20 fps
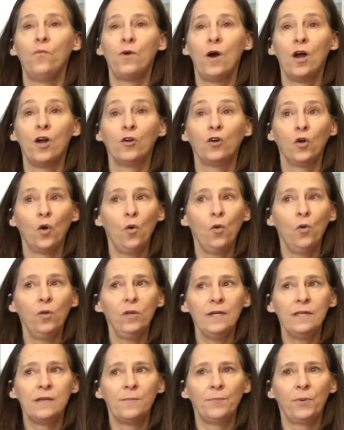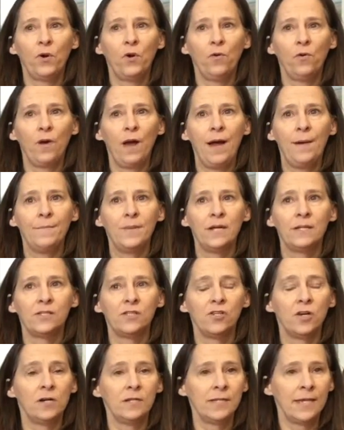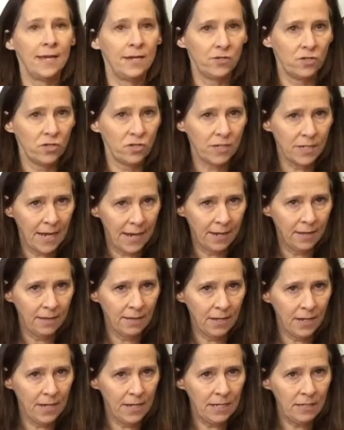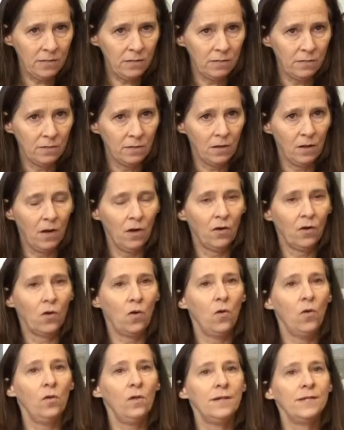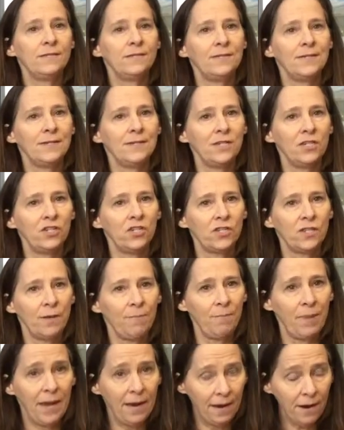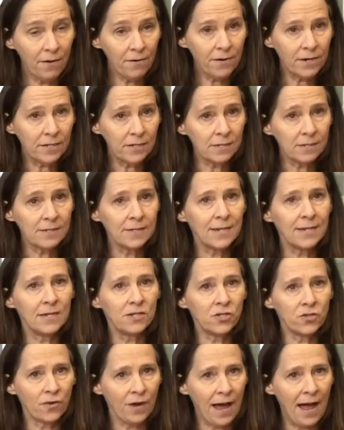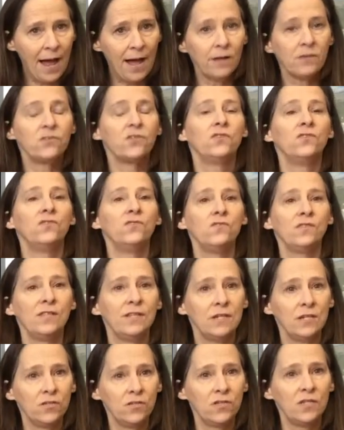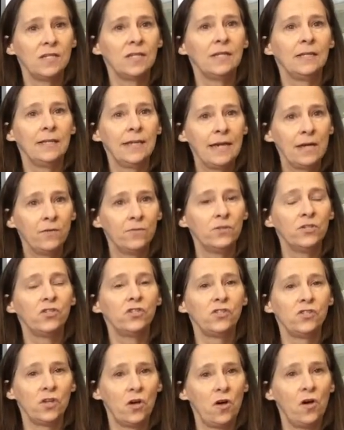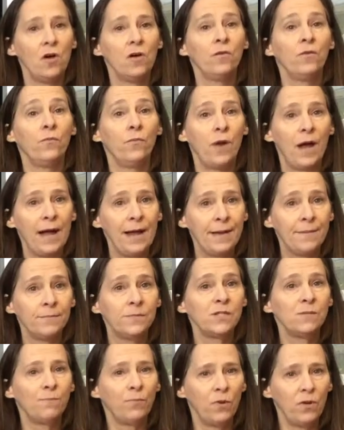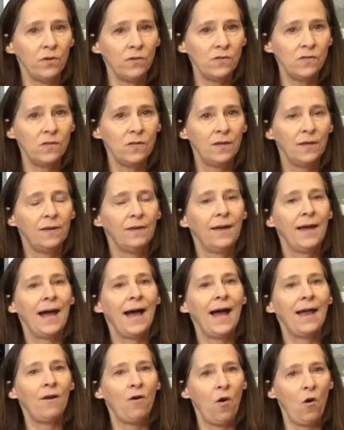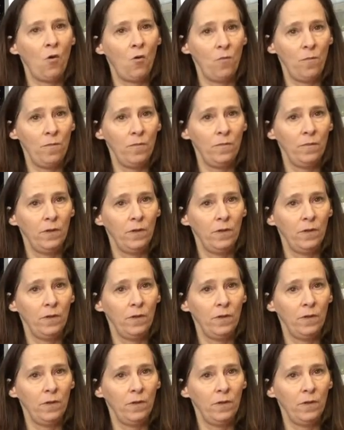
our goal in the program is not to entertain the kids our goal is to teach the parents to interact, to use literacy, language, song, rhymes, books at home.